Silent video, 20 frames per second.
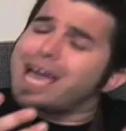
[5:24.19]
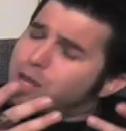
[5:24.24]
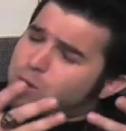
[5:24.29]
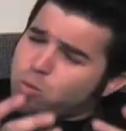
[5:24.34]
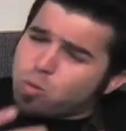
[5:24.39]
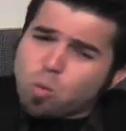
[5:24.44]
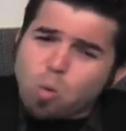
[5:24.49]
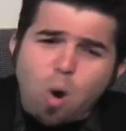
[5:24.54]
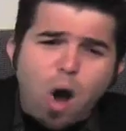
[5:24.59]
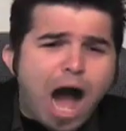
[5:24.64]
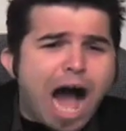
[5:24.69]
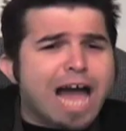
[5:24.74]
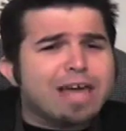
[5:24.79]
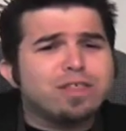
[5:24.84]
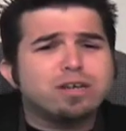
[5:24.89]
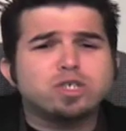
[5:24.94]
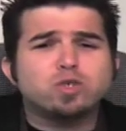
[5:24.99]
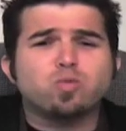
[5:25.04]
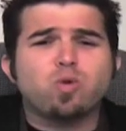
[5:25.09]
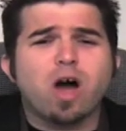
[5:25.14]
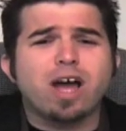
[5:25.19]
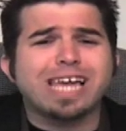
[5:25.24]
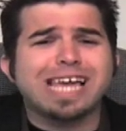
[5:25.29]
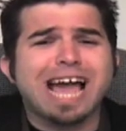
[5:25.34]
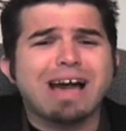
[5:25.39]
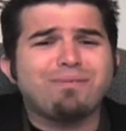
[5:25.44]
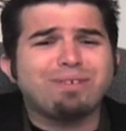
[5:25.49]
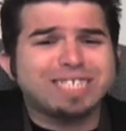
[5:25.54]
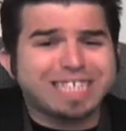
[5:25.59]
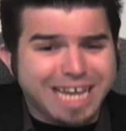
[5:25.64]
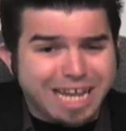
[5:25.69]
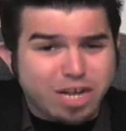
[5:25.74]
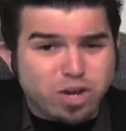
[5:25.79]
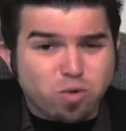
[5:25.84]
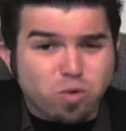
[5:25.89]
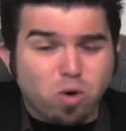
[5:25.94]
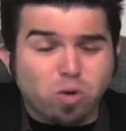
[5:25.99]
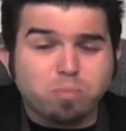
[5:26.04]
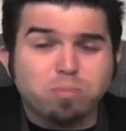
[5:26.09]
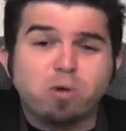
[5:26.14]
And why does Rocky have a
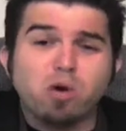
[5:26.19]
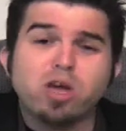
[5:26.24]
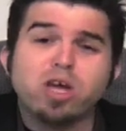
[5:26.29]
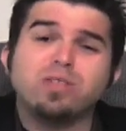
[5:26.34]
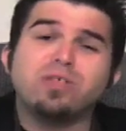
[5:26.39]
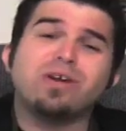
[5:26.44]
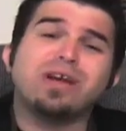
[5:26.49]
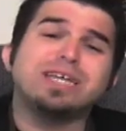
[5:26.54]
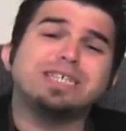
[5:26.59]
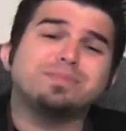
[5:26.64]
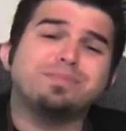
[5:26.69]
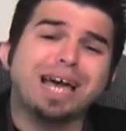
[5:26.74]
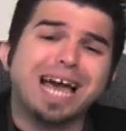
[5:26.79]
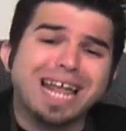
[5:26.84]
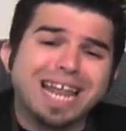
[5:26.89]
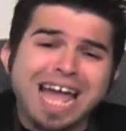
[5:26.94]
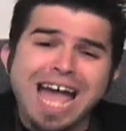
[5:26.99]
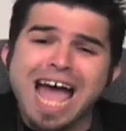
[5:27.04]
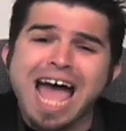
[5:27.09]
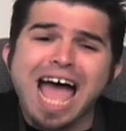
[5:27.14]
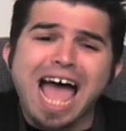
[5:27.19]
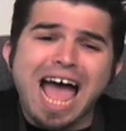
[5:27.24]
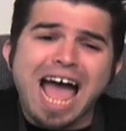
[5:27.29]
10-year-old boy under his bed?